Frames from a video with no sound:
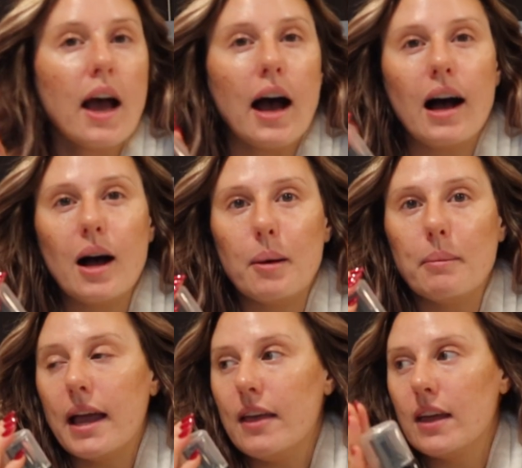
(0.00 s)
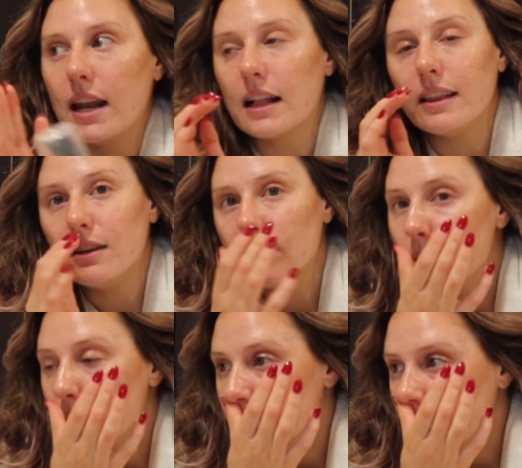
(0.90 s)
And then I cleaned
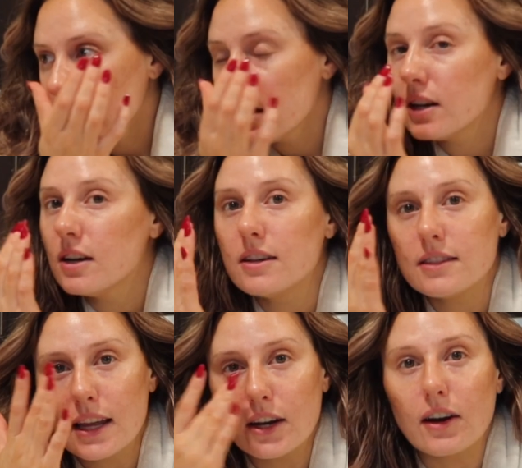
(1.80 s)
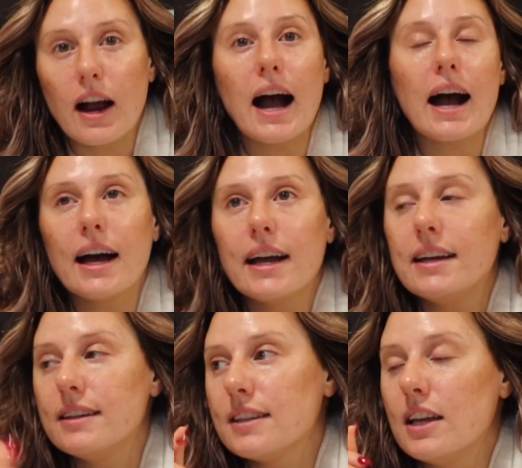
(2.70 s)
Phoebe's ears and her
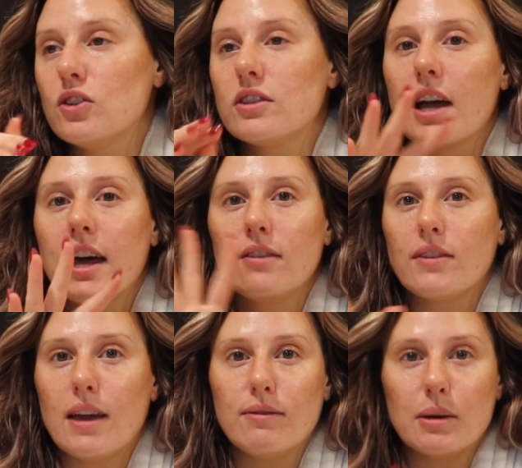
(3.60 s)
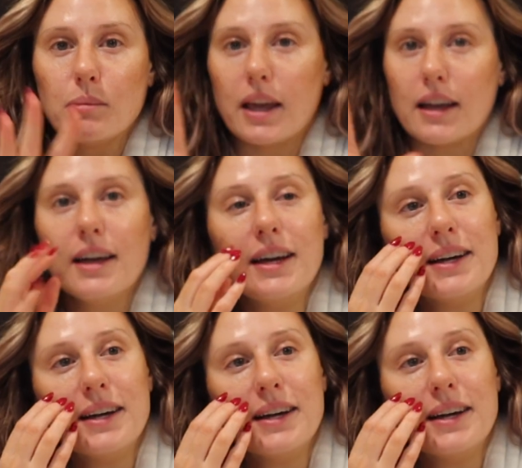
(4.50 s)
eyes, and just kind of gave them like,